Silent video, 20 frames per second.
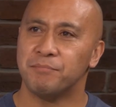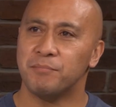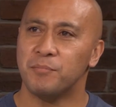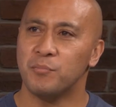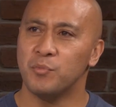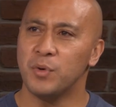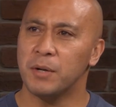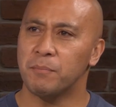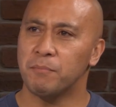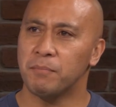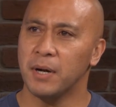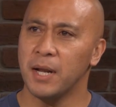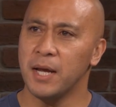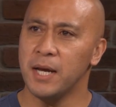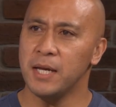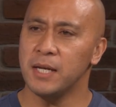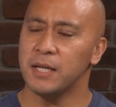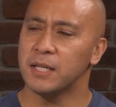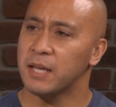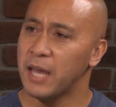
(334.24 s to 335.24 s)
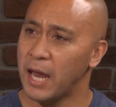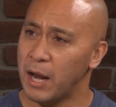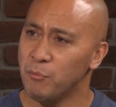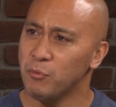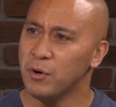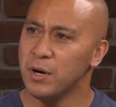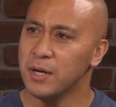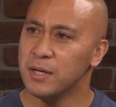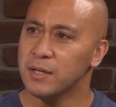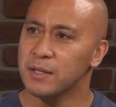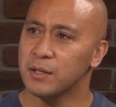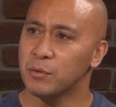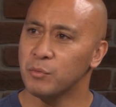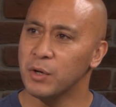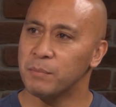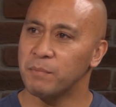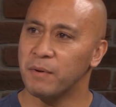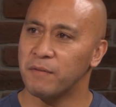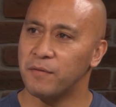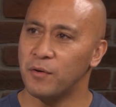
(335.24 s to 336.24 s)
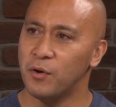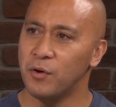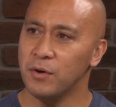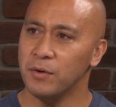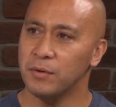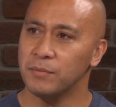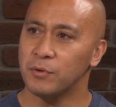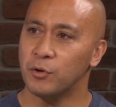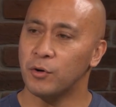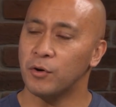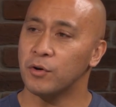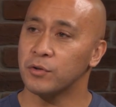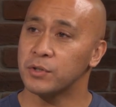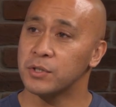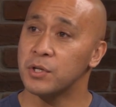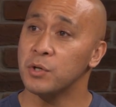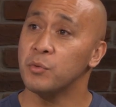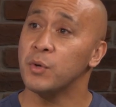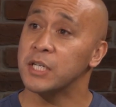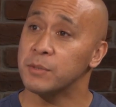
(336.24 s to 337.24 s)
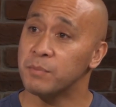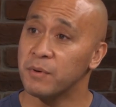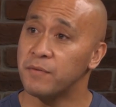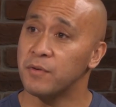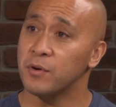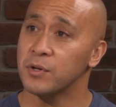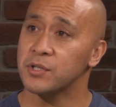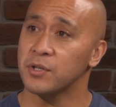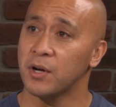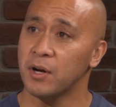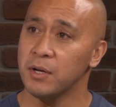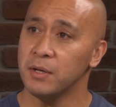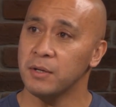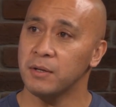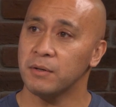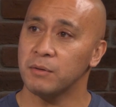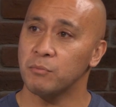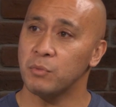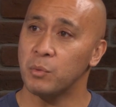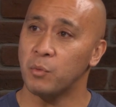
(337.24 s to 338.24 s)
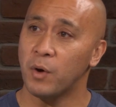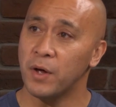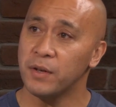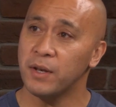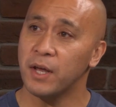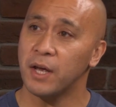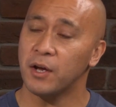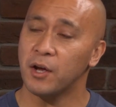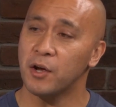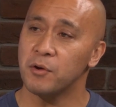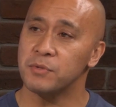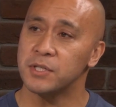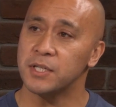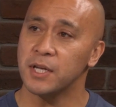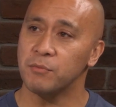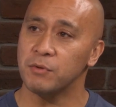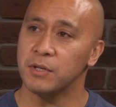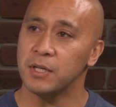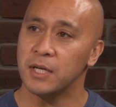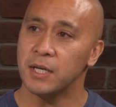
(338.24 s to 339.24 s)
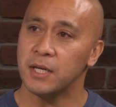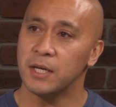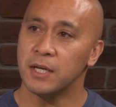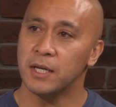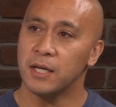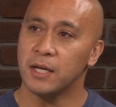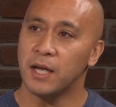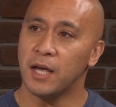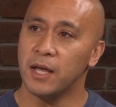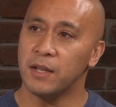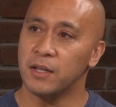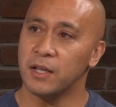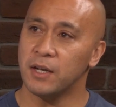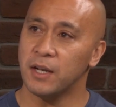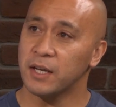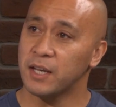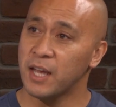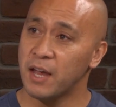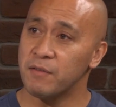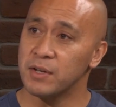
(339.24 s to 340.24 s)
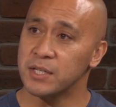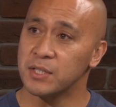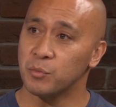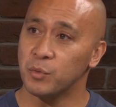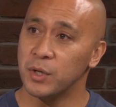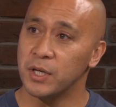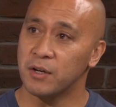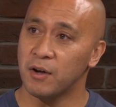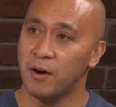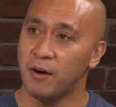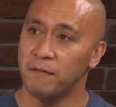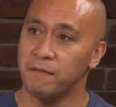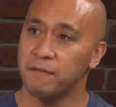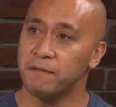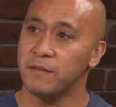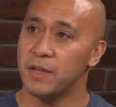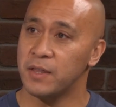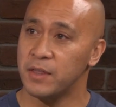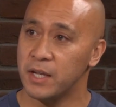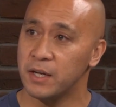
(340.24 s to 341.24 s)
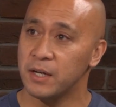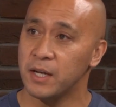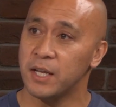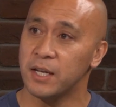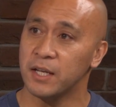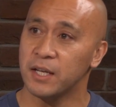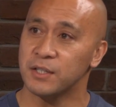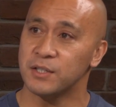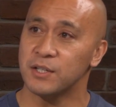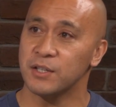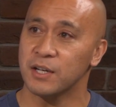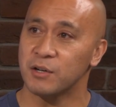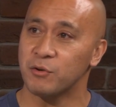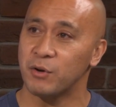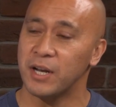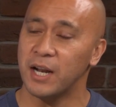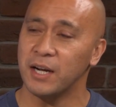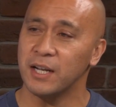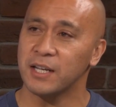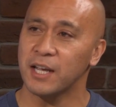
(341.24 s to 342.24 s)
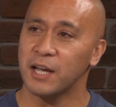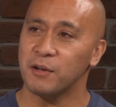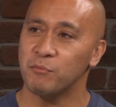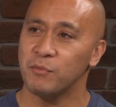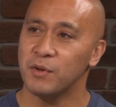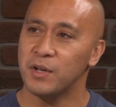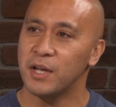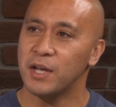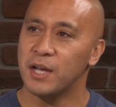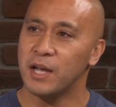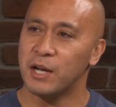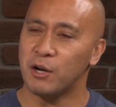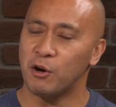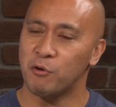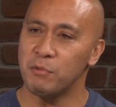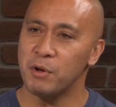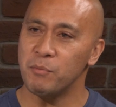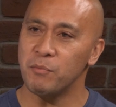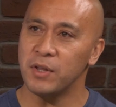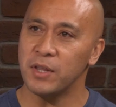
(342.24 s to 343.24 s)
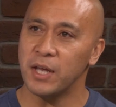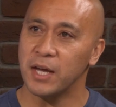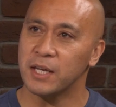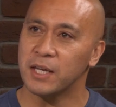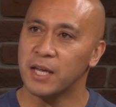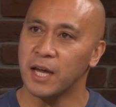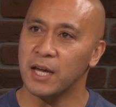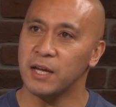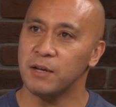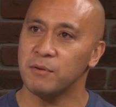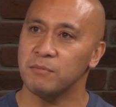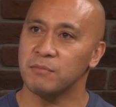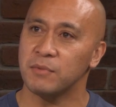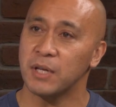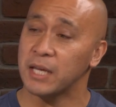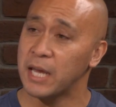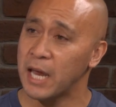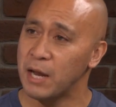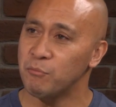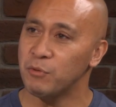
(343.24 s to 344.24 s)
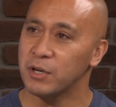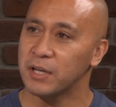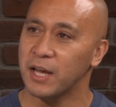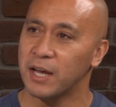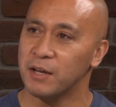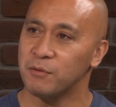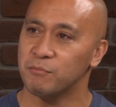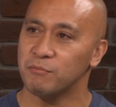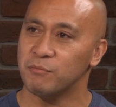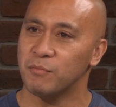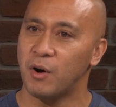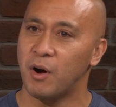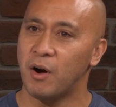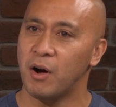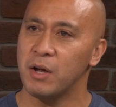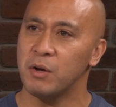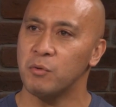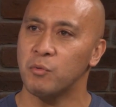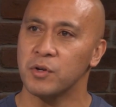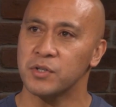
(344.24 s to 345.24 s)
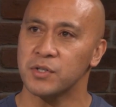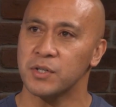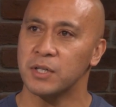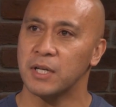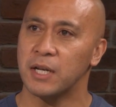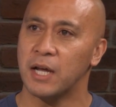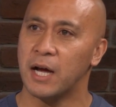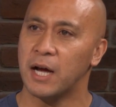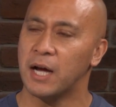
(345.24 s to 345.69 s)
we had played Canberra the week before, or 2 weeks before, sorry. We won that home semi, and then that gave us a week off, and then leading into the Cronulla game. And I remember that game, the Canberra game, I wasn't,